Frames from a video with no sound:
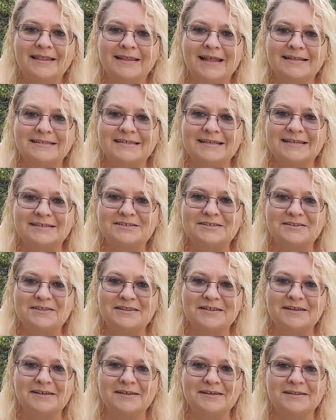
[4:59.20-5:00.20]
that's into
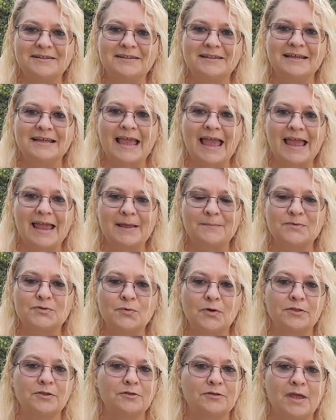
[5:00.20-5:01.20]
the
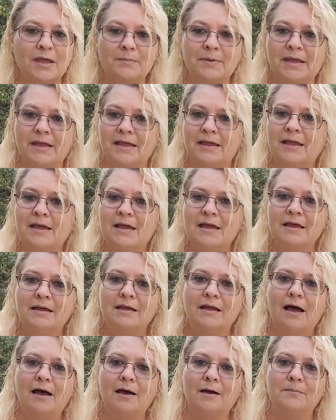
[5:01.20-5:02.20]
games, whether they be
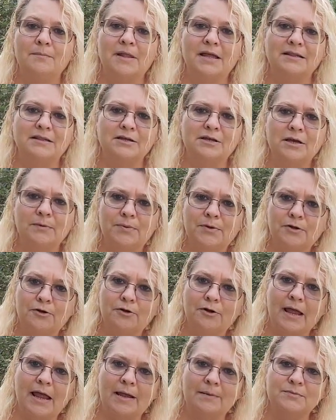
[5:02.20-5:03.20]
like the
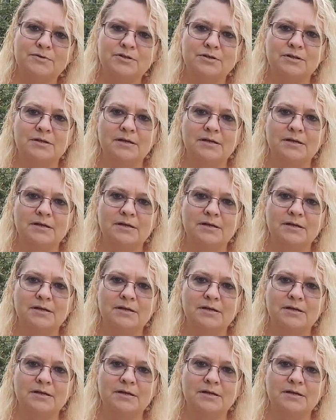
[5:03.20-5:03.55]
computer games or